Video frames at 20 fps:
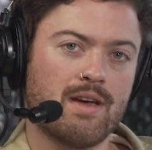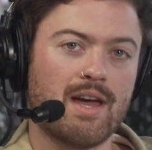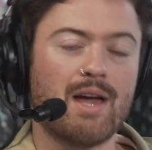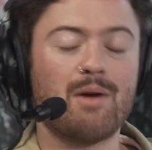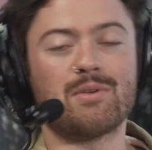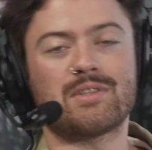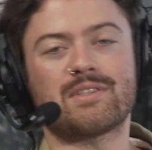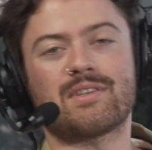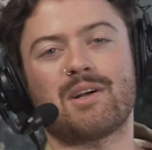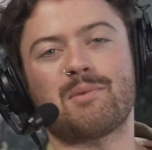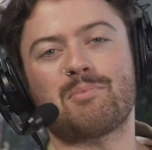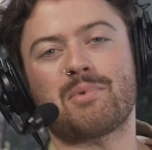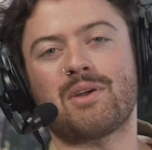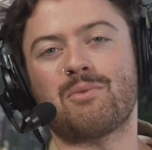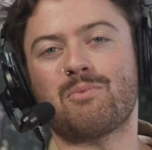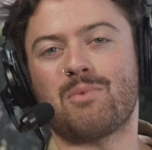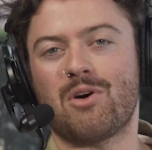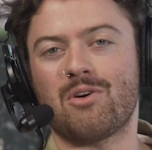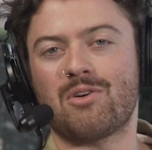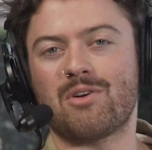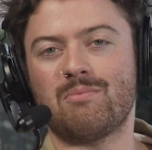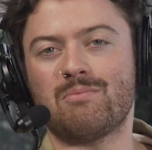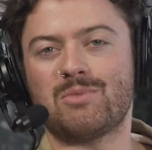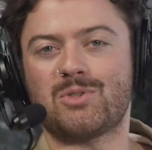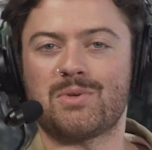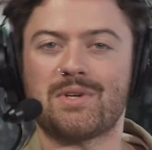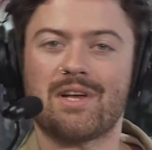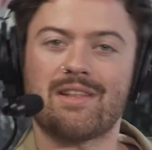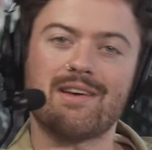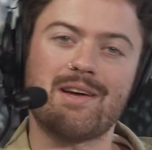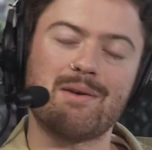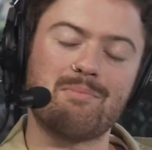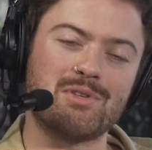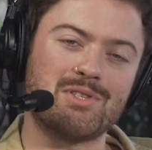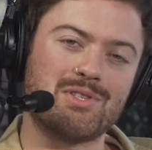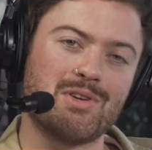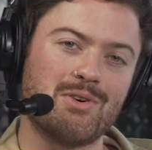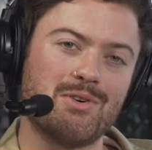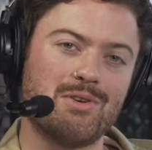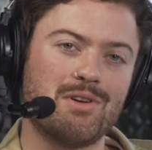Hey, what's up, and welcome to another
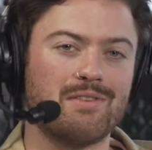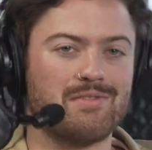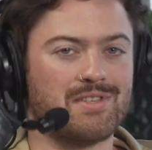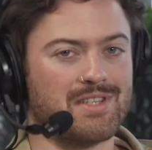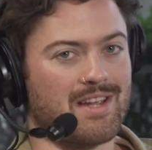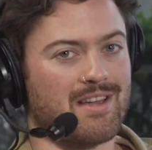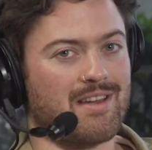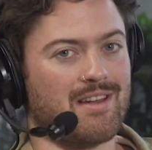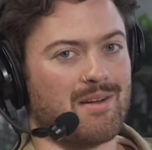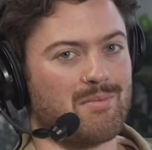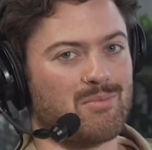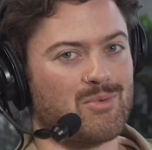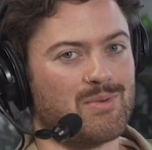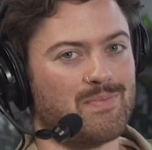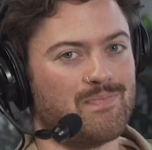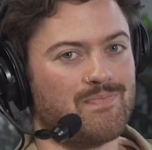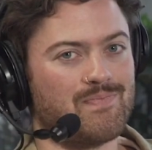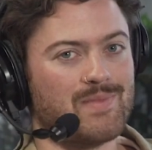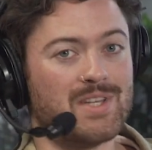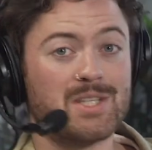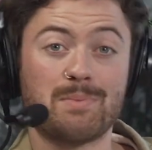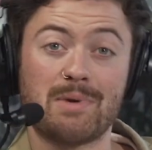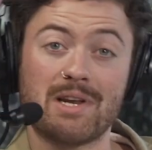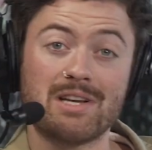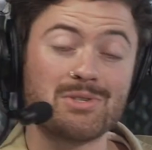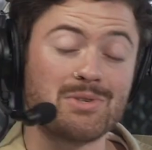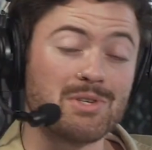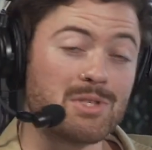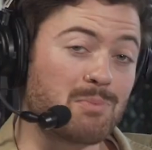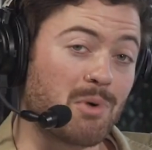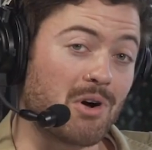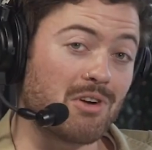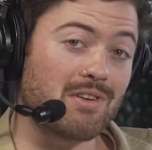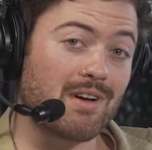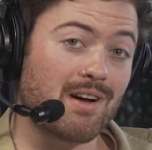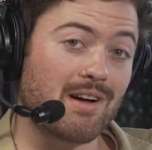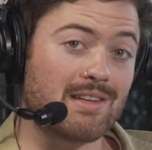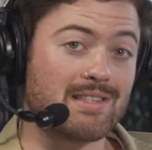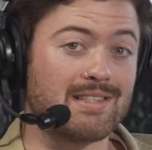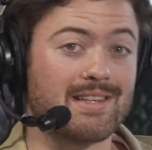episode of Sneak Up. It's Pedestrian's
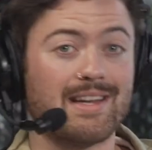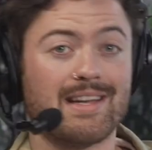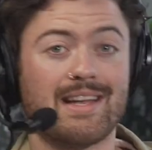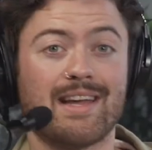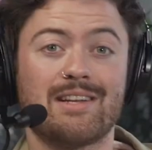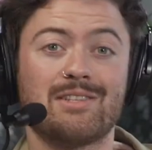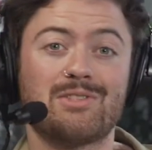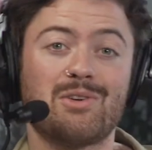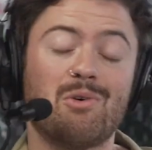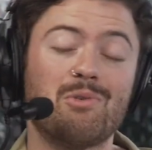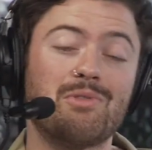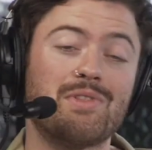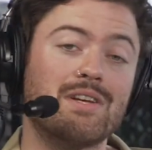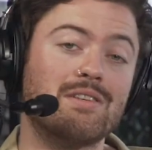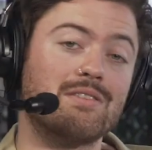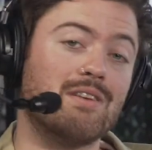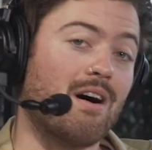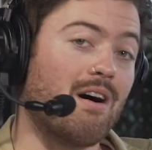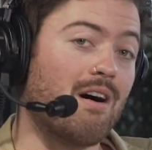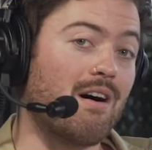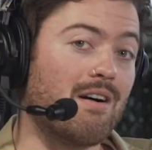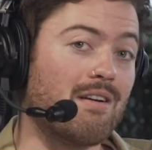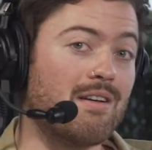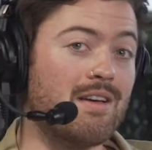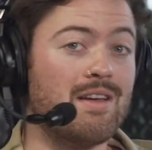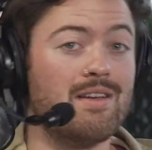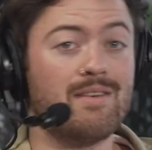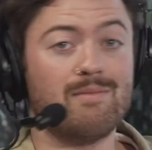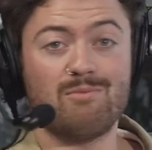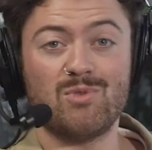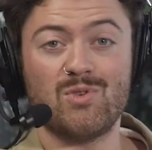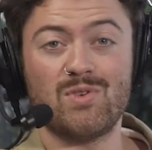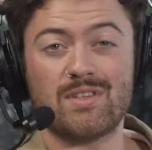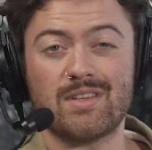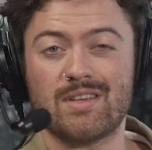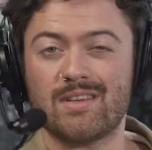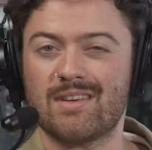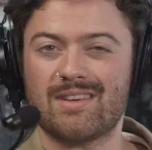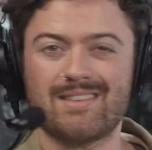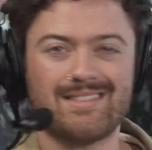podcast dedicated to all things art,
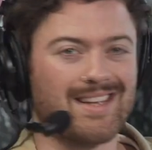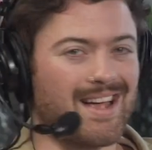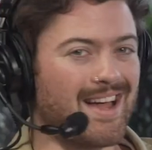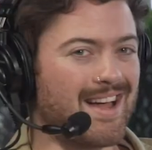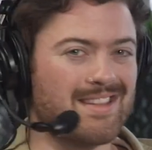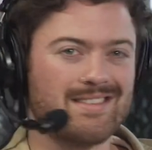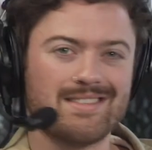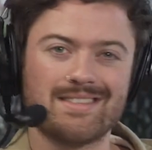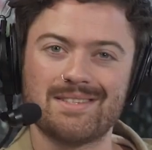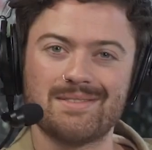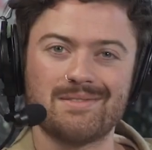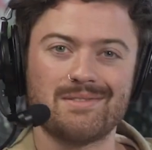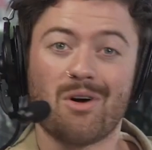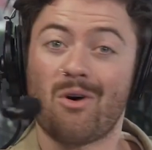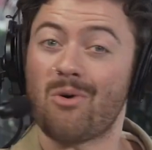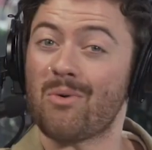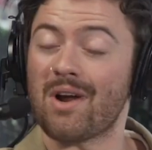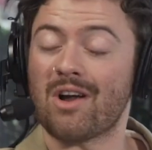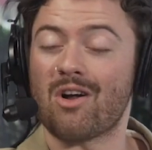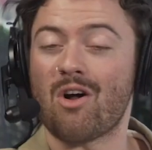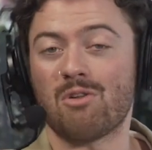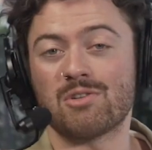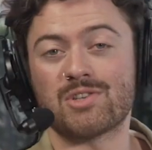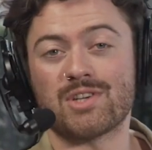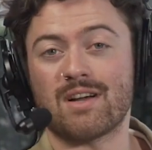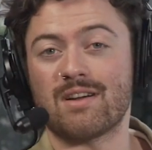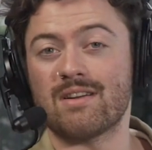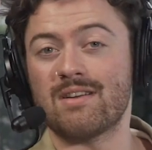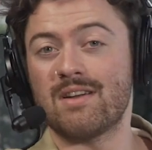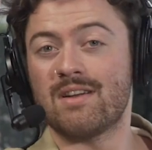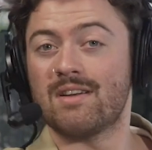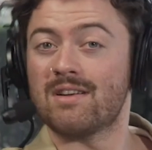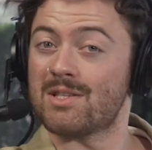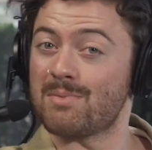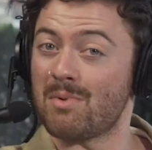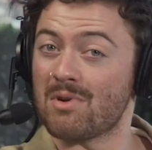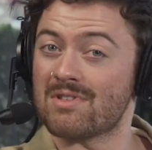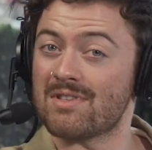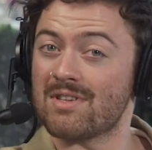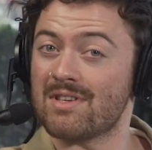music, dance, and all-around culture,
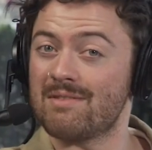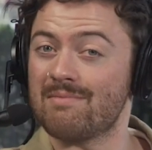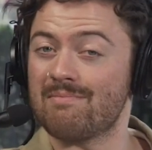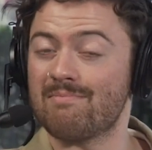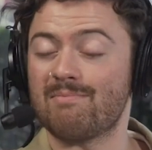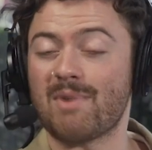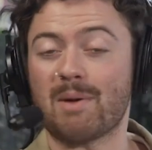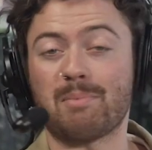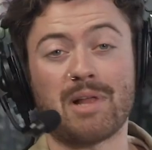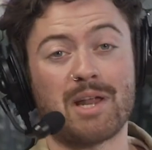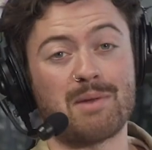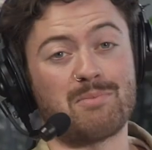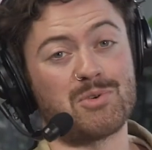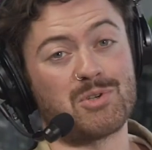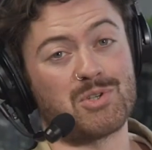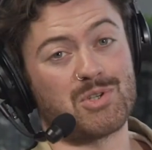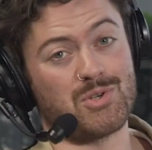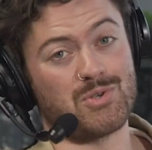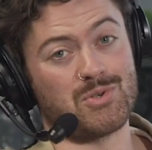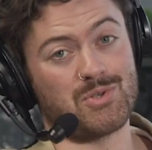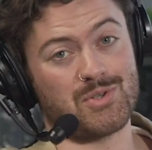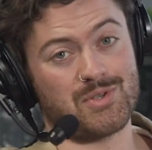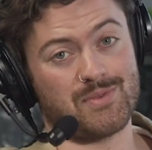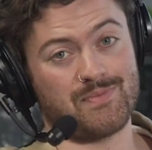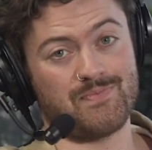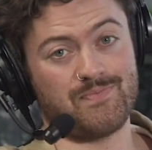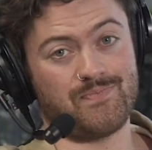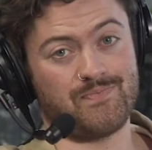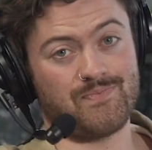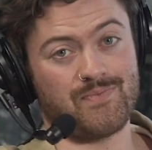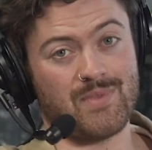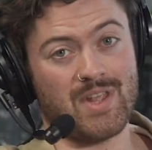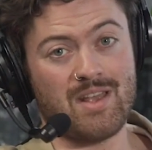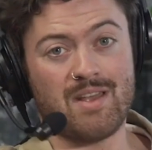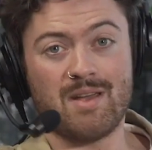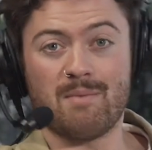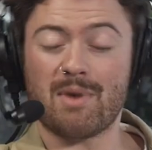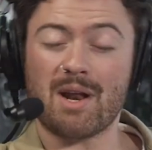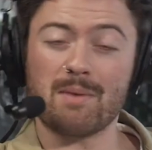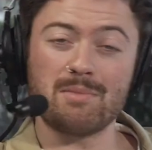sponsored by Platypus Shoes.
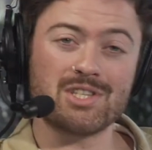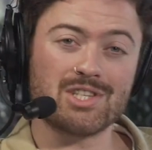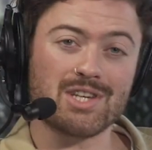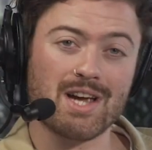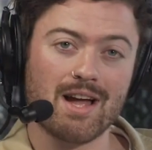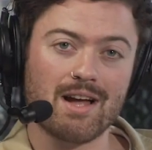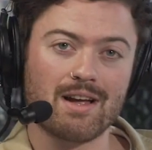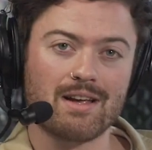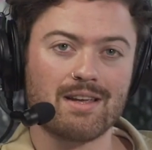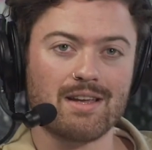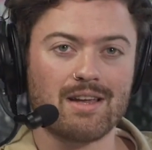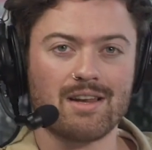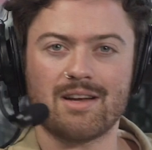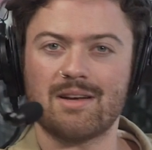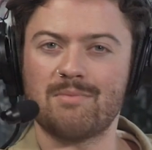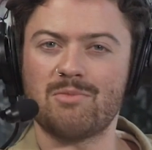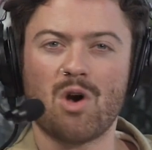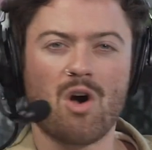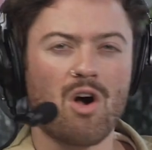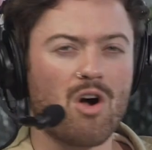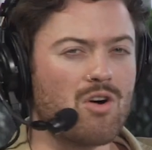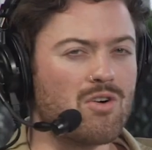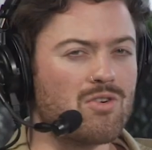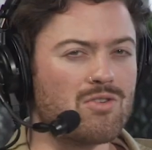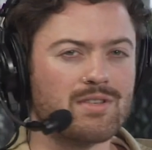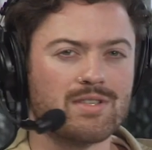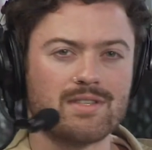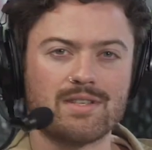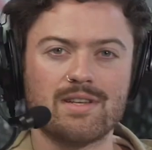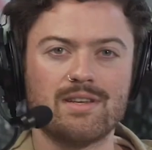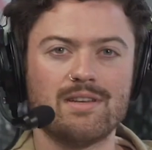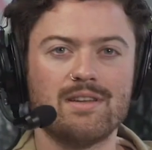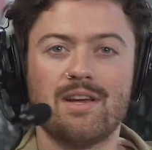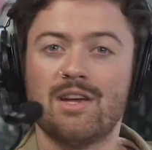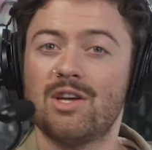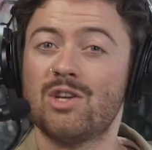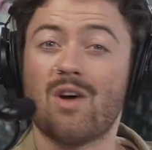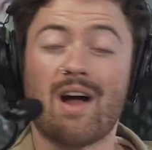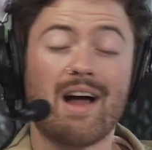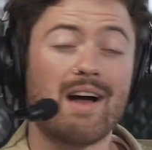My name is Jack, and I'm your host and
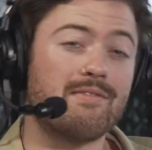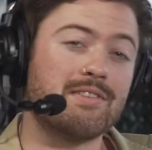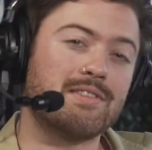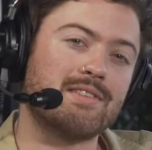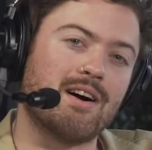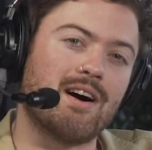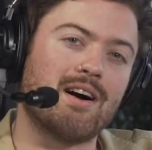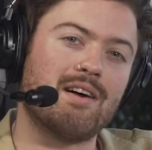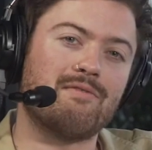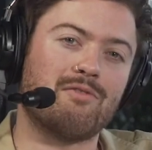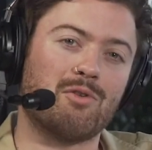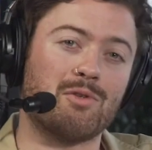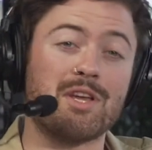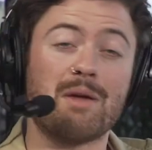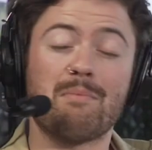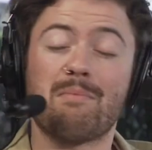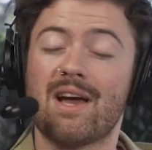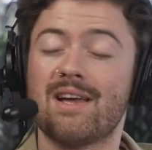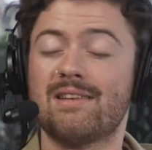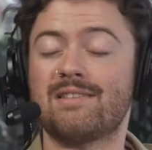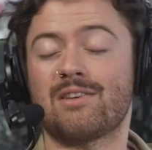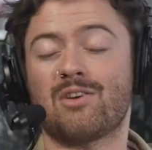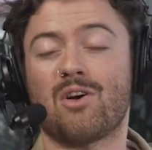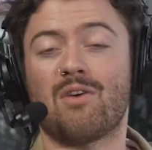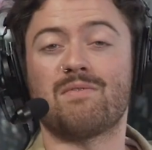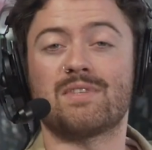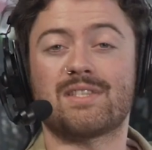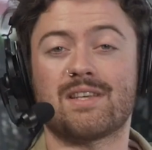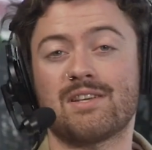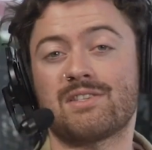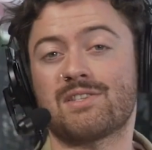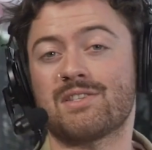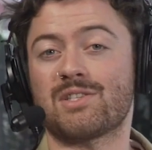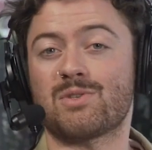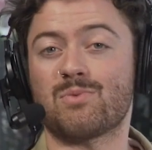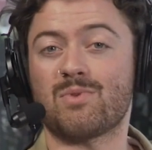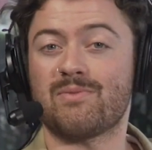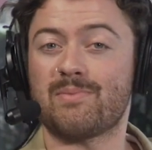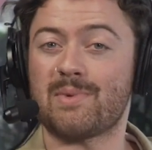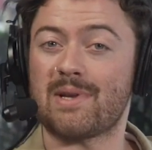your avatar for all the amazing conversations
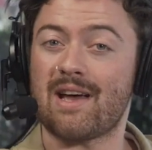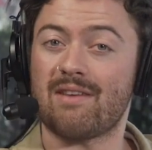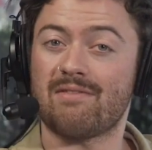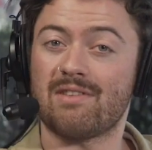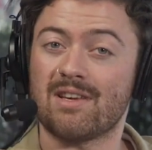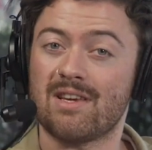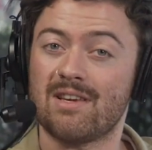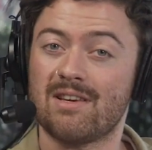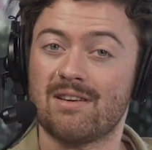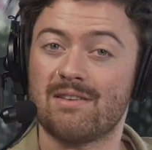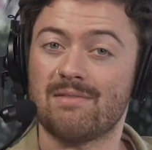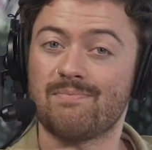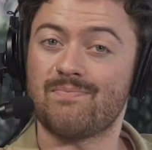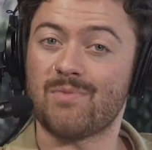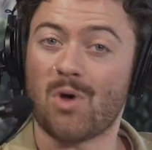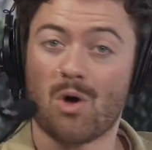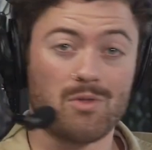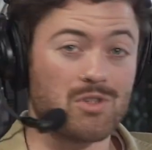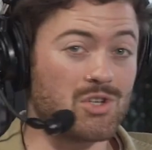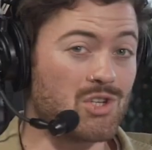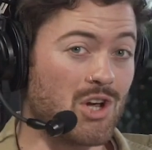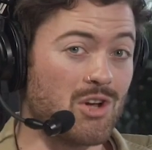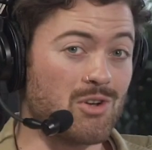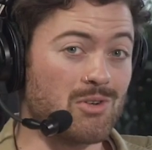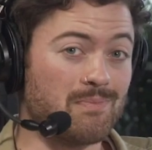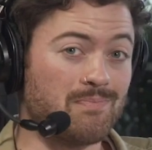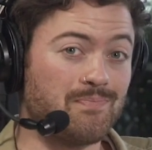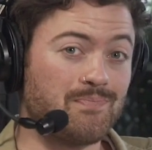that we've been having here on the show.